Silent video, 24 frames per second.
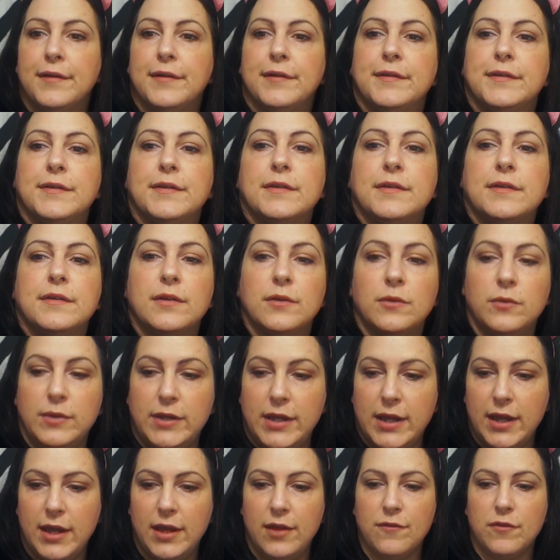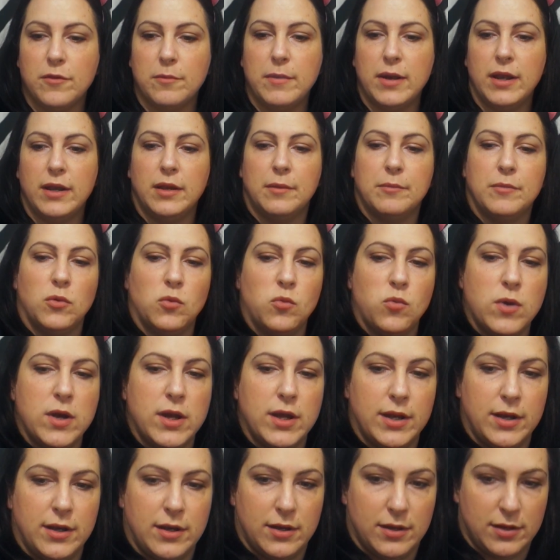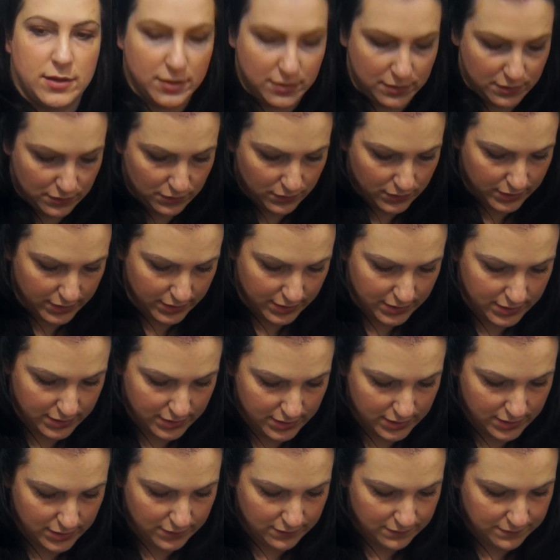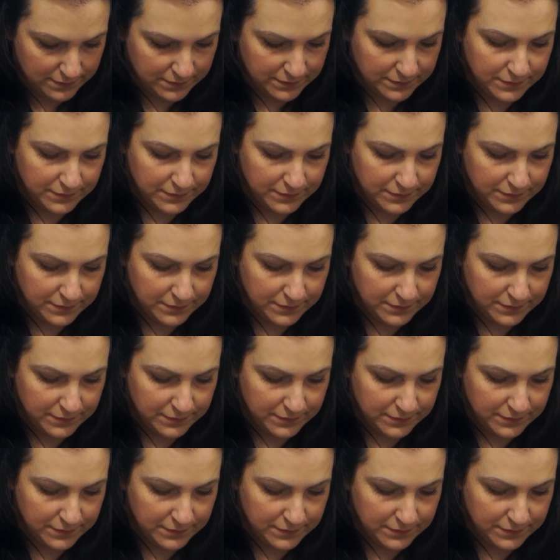So yay for my number one. Okay.